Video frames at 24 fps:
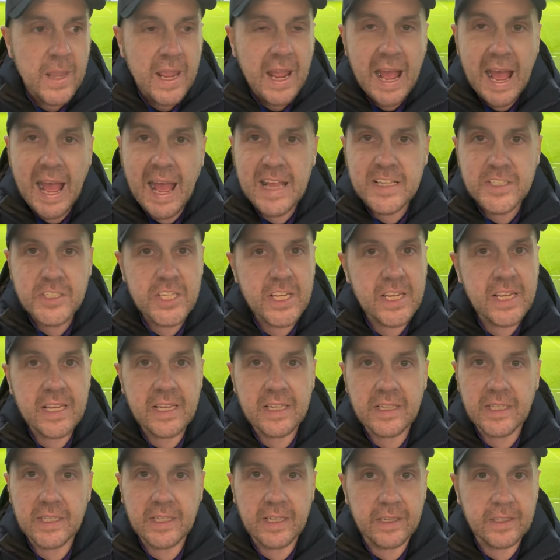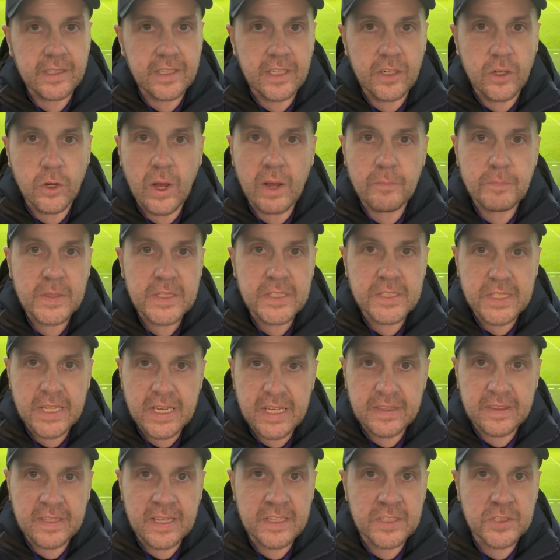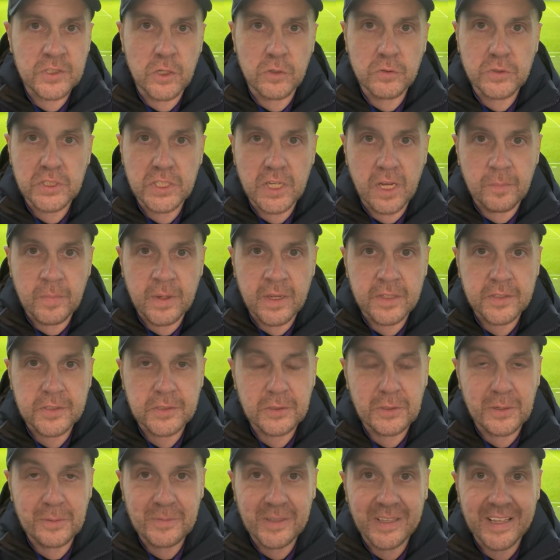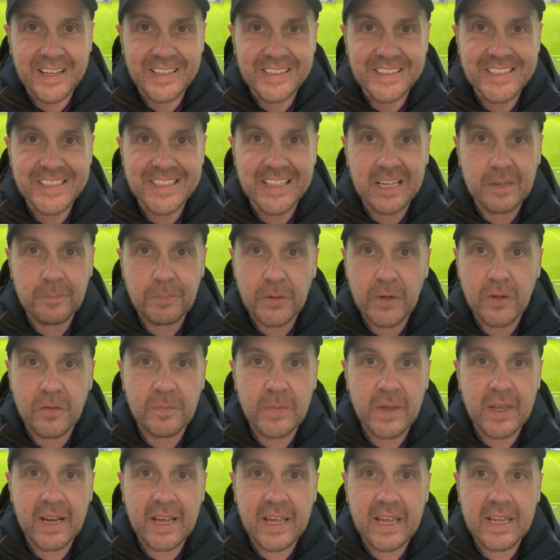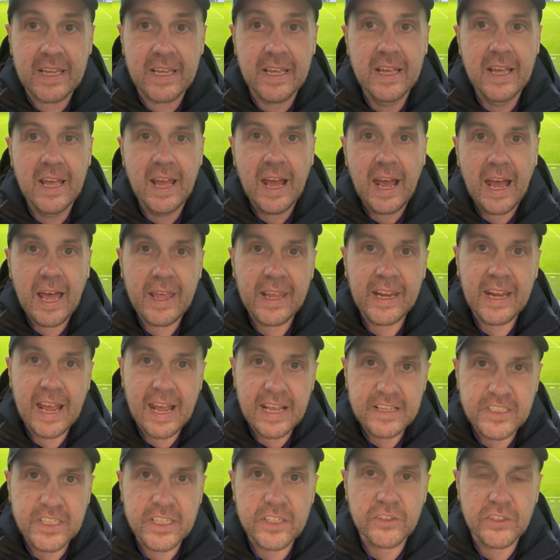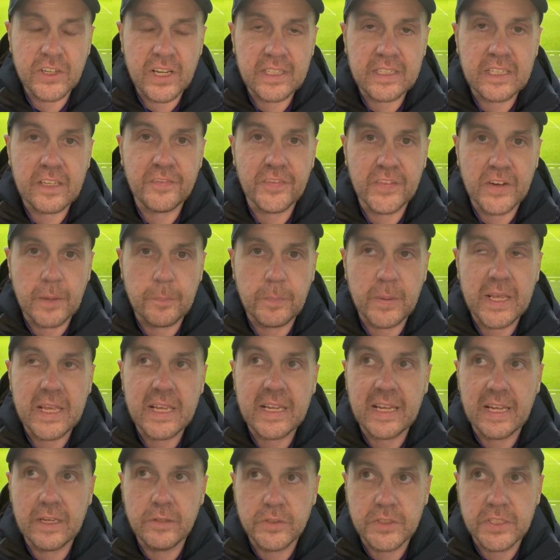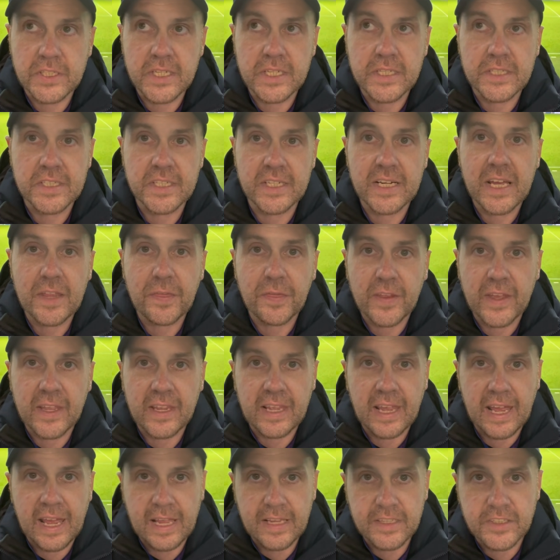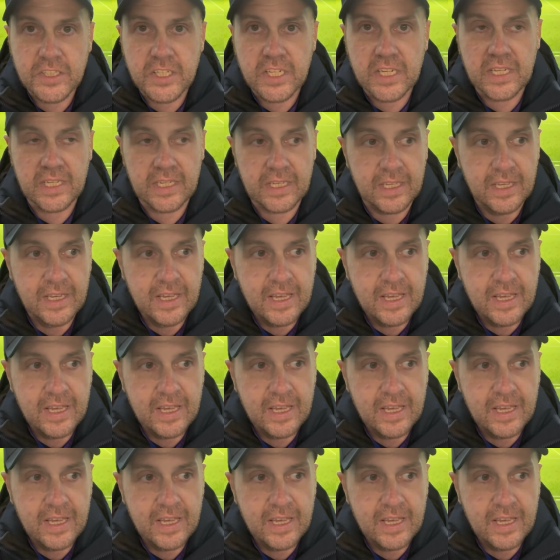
Hadji, you know, I've been saying this all summer, so I'm glad he's starting to prove me right. I think Hadji is ready for a breakout season. I think Hadji,